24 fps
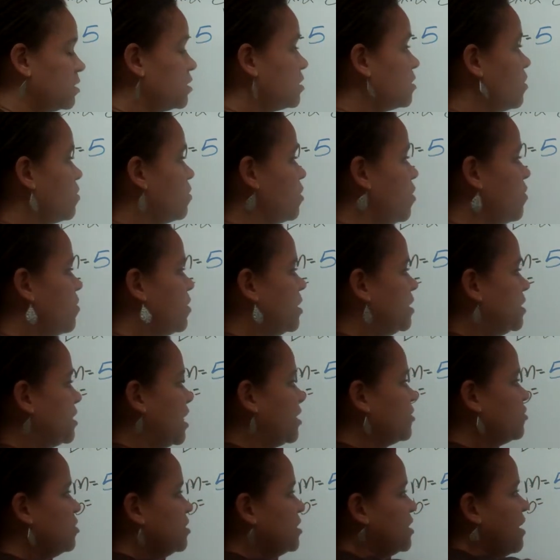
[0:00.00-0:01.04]
So notice
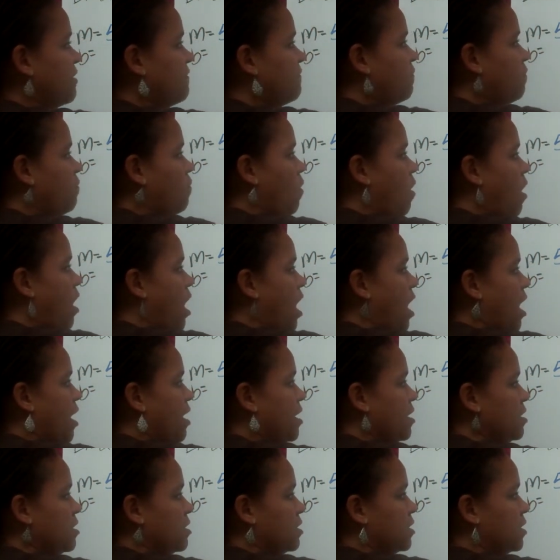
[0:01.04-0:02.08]
I just have
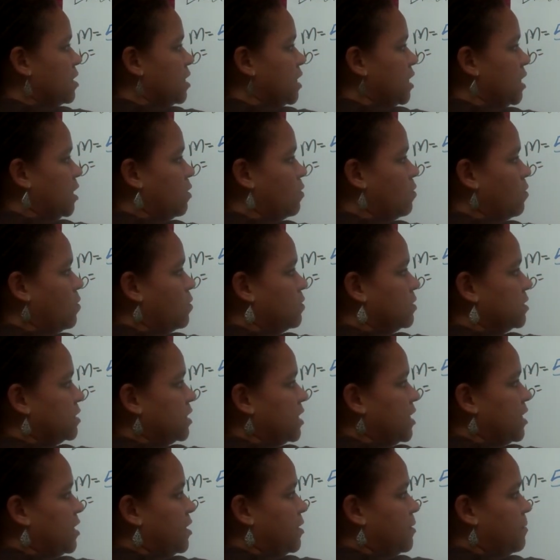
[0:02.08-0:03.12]
y equals
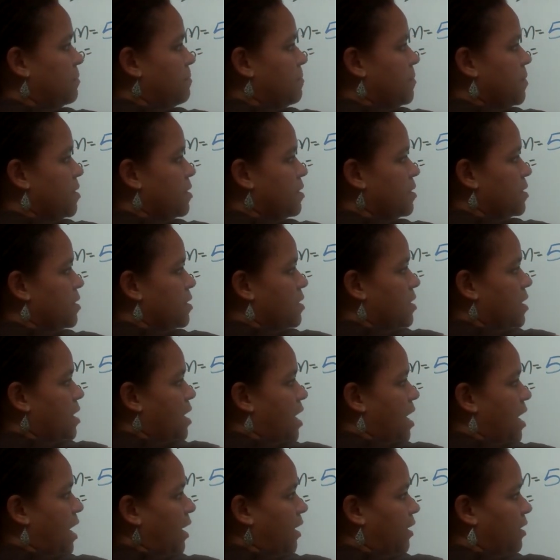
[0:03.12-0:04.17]

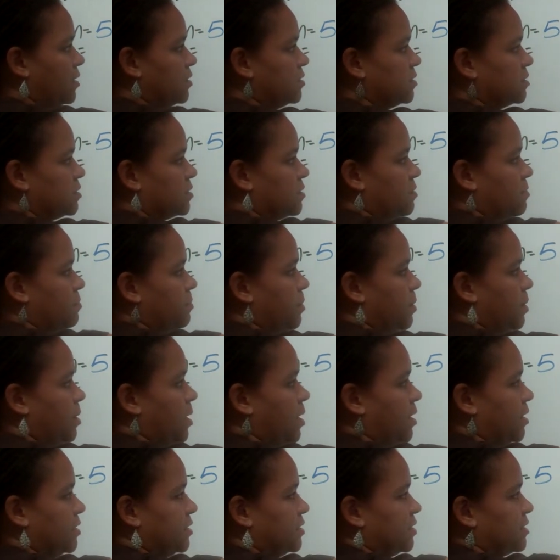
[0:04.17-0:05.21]
mx
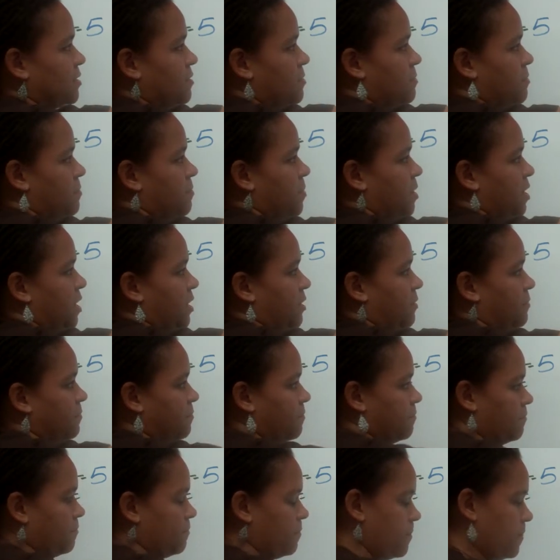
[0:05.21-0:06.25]
plus b.
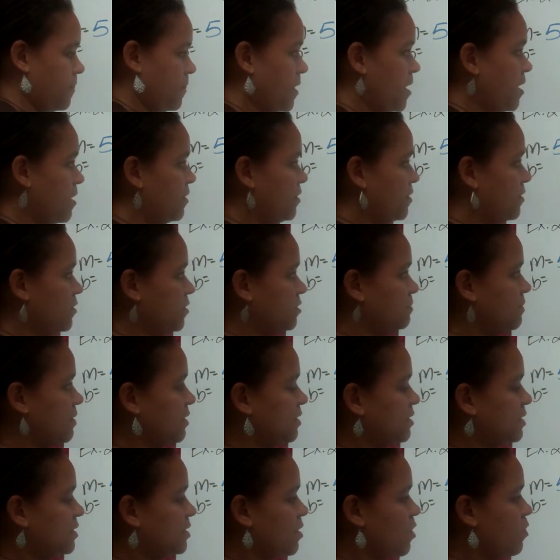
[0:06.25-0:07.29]
There's my
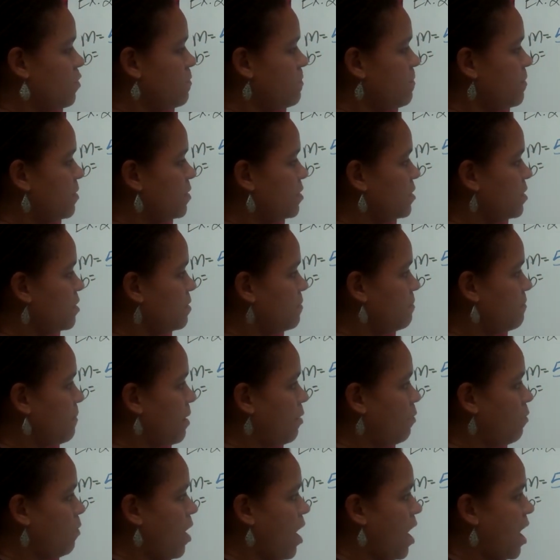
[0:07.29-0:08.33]
slope,
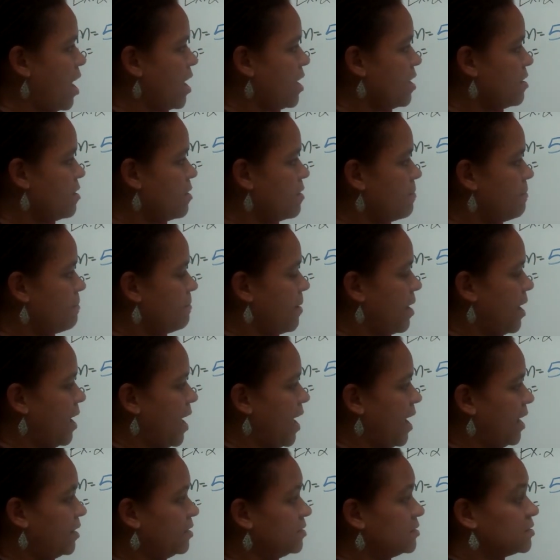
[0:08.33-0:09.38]
my y, my
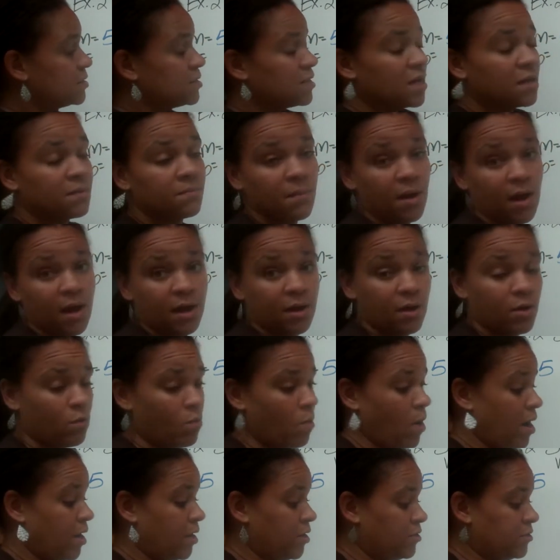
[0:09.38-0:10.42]
x, and my
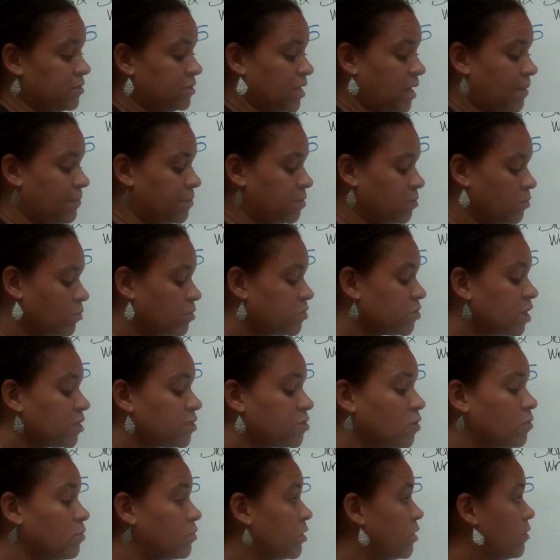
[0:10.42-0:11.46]
y-intercept, which I
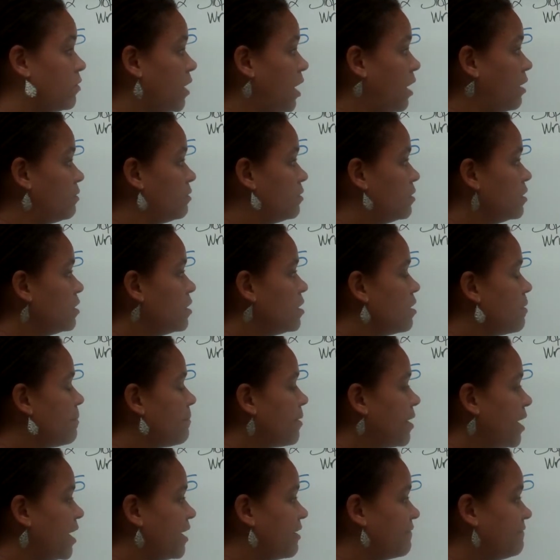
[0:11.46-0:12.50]
don't know yet,
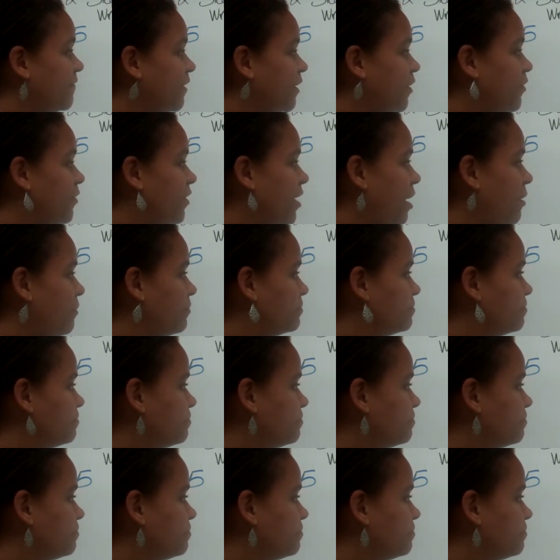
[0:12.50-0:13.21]
but I can figure it out.